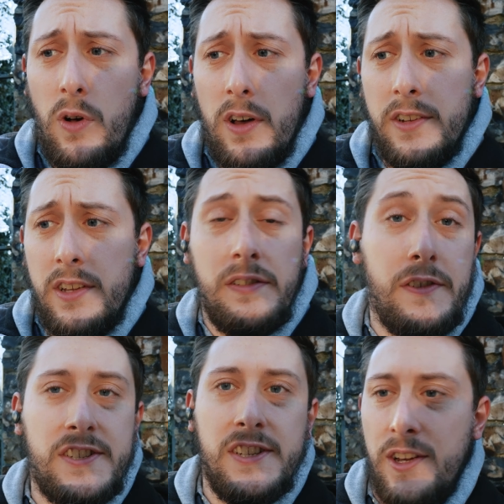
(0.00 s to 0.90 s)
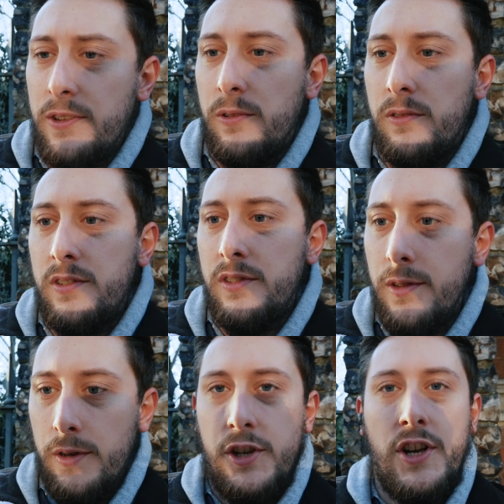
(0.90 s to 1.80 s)
1 for Cetoddle,
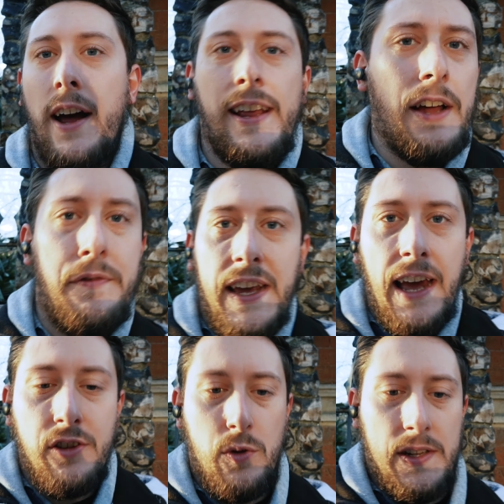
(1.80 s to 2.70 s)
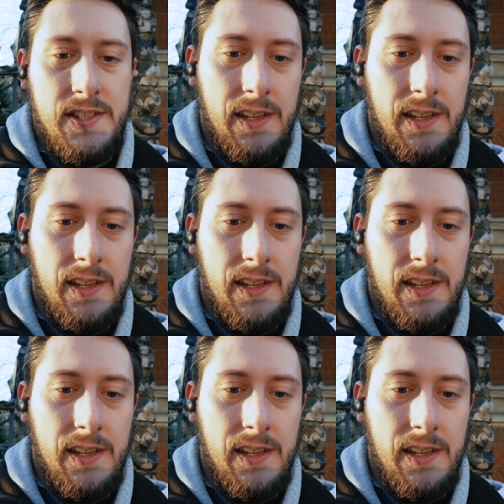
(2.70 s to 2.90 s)
not a shiny. I forget the quest